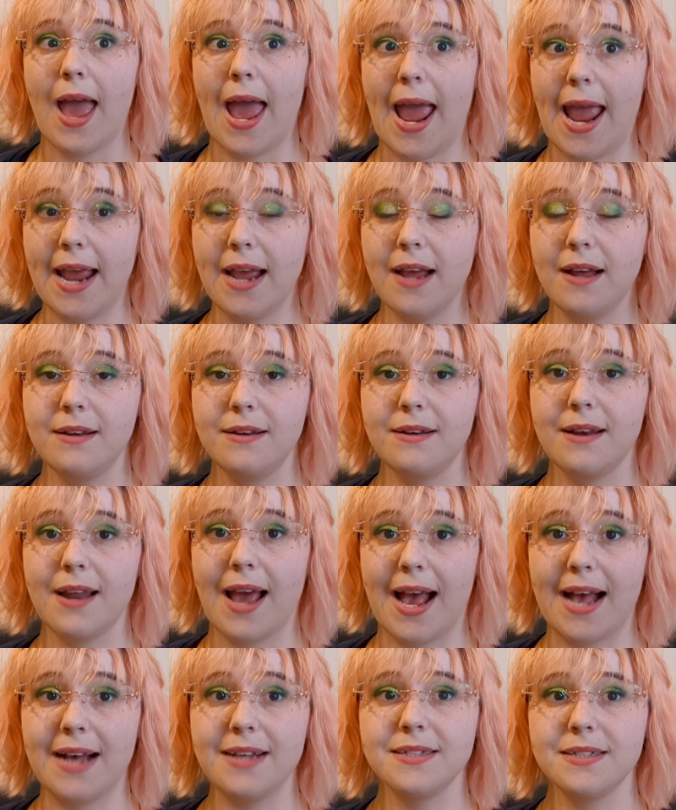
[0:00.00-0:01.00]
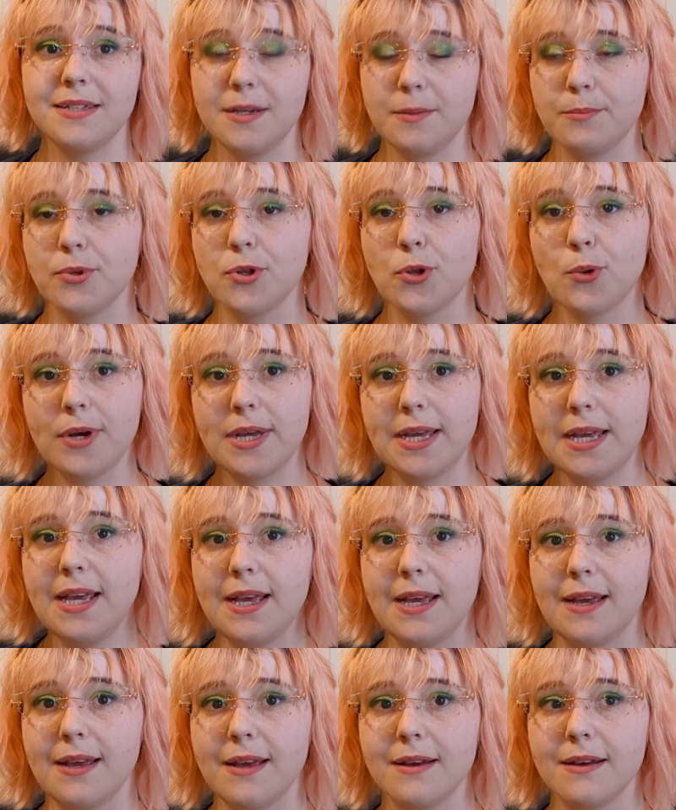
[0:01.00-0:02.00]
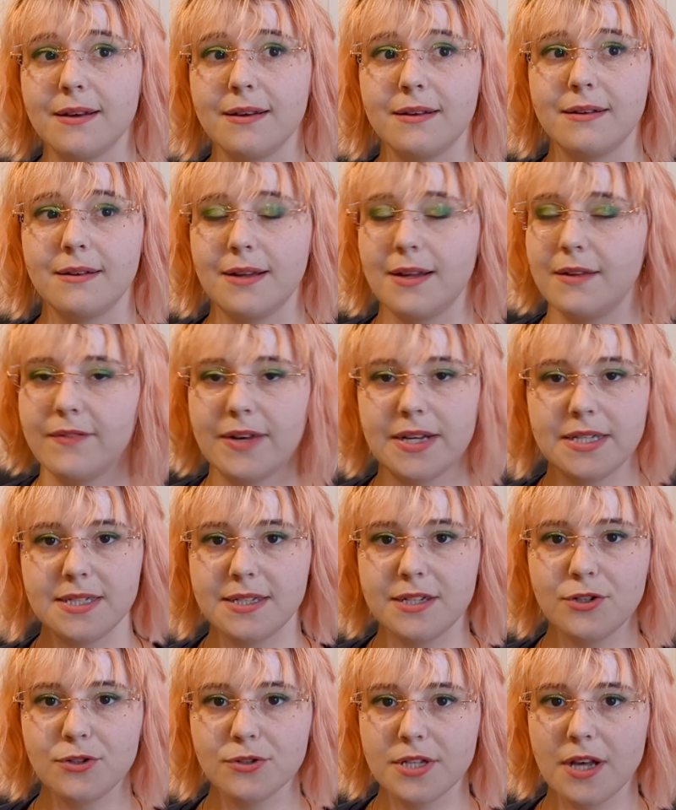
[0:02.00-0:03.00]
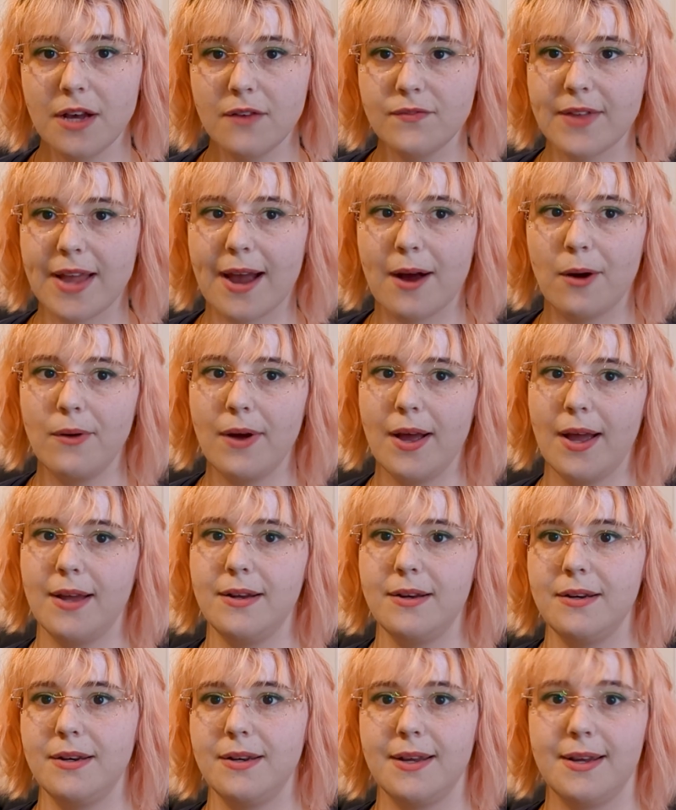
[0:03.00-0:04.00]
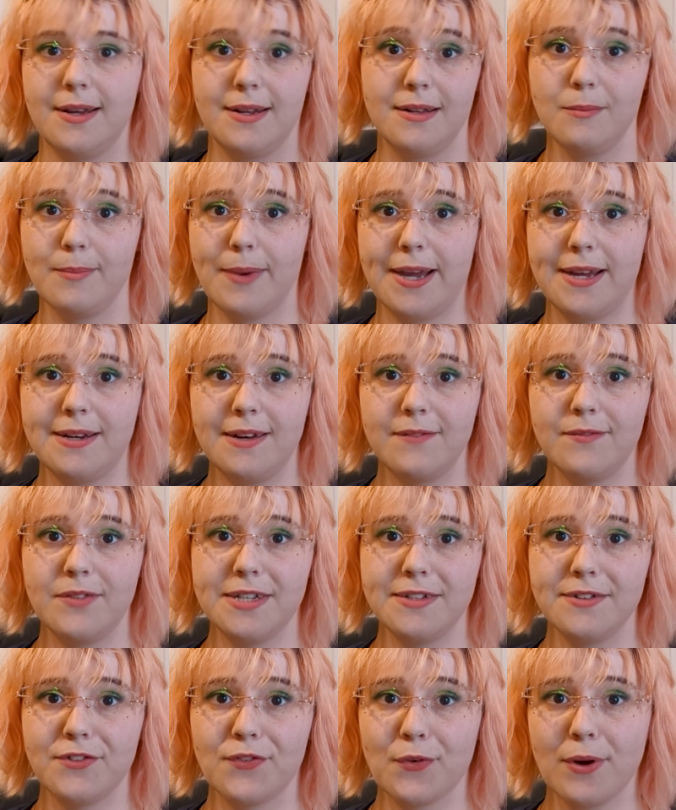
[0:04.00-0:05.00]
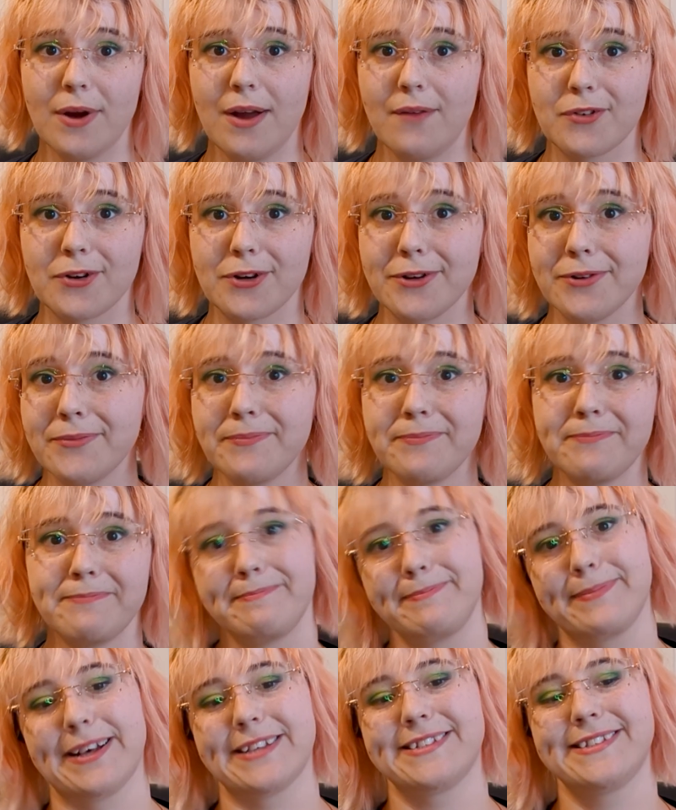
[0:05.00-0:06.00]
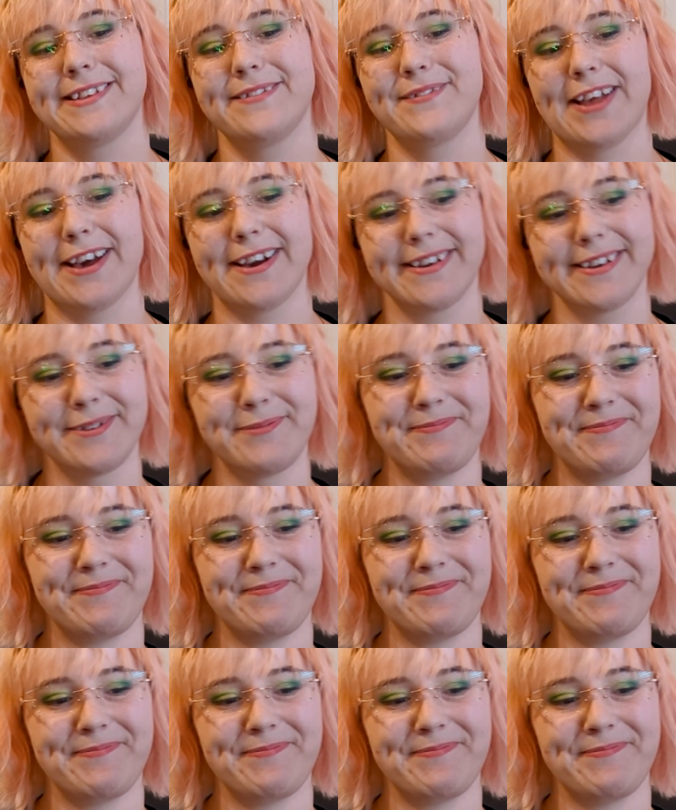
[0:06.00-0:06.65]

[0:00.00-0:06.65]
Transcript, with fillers: and as an employee. Invest in yourself now, and it'll pay dividends forever. Best of luck.